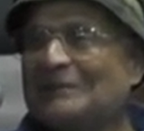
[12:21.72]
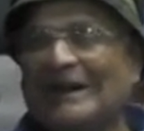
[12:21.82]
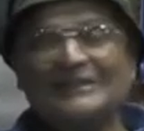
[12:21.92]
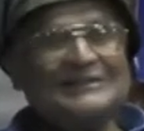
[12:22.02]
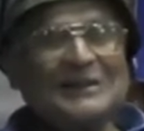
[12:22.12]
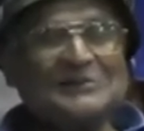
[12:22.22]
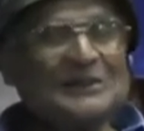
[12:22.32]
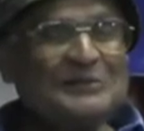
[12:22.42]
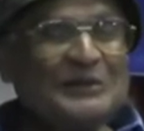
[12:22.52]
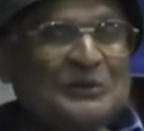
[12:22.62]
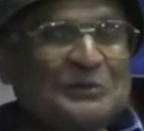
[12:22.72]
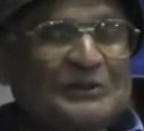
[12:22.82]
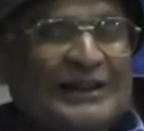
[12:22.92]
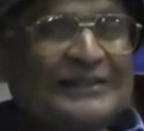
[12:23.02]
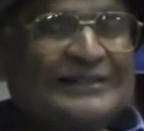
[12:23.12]
bathtubs are
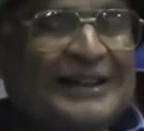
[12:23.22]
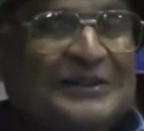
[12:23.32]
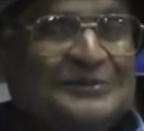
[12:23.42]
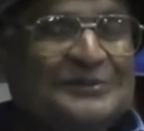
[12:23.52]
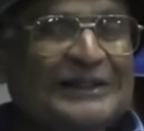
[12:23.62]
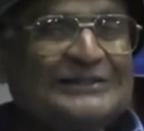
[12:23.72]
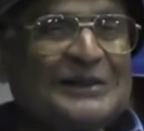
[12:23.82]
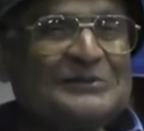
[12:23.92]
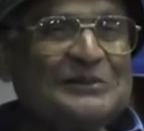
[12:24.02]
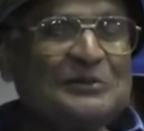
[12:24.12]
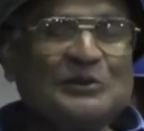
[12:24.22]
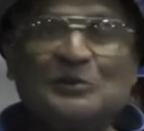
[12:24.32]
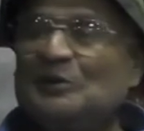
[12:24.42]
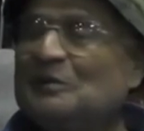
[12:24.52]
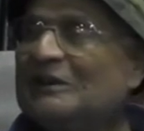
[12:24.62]
beautiful, aren't they? Bathtubs are
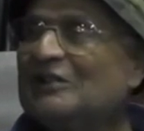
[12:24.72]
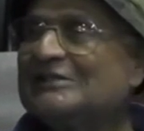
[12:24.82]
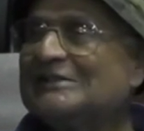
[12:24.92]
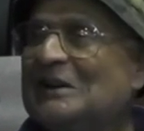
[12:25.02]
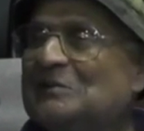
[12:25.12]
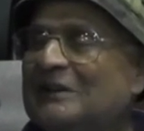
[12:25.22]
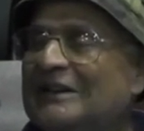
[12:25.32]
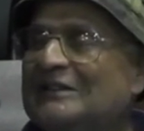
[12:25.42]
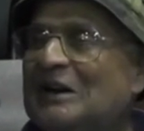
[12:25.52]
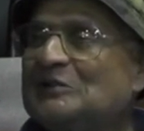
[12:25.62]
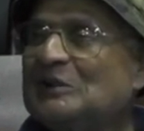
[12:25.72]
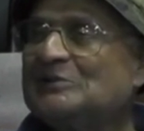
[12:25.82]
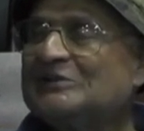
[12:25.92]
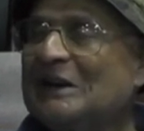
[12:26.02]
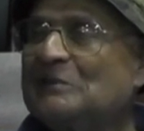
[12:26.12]
beautiful because they are made out
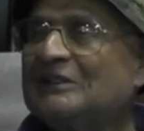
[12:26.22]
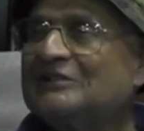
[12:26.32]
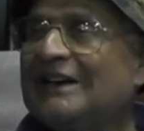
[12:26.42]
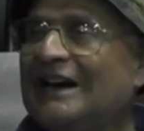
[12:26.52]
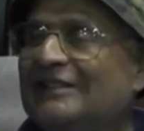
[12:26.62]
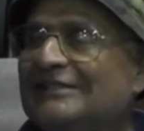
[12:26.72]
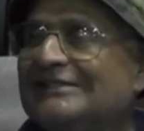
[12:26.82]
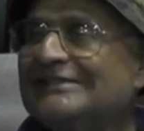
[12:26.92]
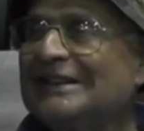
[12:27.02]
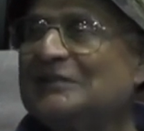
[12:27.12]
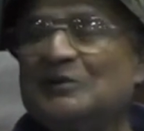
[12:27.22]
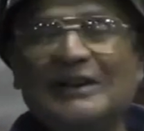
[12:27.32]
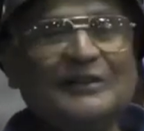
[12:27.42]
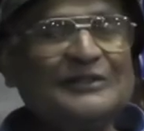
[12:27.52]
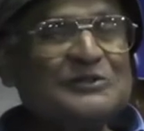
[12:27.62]
of ceramic tiles, and we
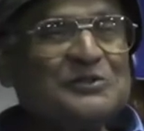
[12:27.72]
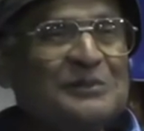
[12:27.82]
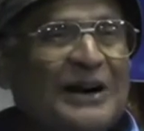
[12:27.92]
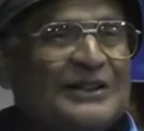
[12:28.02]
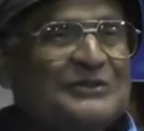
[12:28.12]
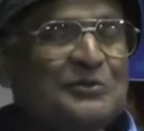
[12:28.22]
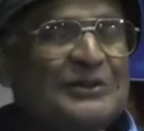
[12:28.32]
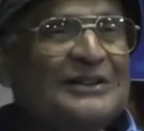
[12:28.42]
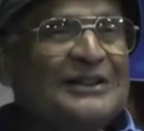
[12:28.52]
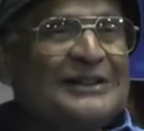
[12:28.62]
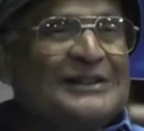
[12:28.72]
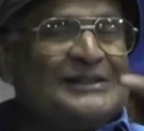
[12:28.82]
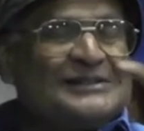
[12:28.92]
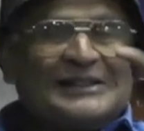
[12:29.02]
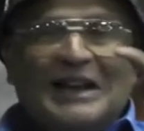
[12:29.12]
are even smart. We
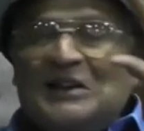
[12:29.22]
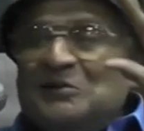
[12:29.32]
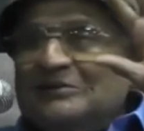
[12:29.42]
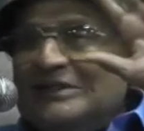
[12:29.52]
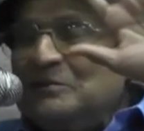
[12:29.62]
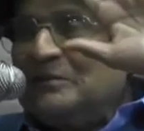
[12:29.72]
save the